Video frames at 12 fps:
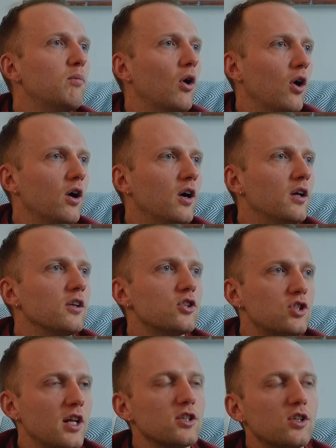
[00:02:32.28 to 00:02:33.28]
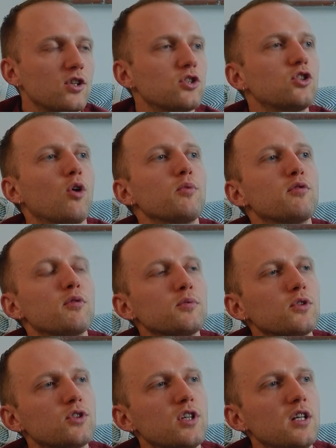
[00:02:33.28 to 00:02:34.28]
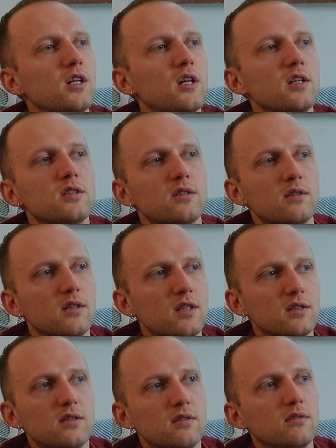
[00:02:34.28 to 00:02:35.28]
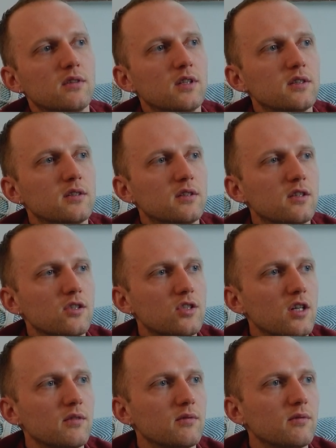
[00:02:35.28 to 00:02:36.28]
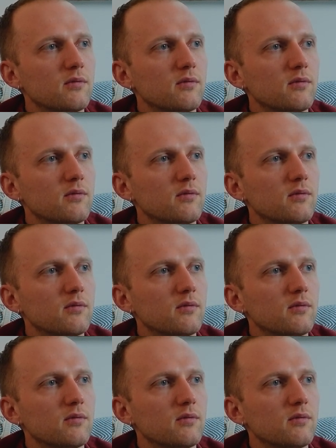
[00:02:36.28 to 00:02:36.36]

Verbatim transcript: But the shit that's gonna stop you from succeeding is is is the shit.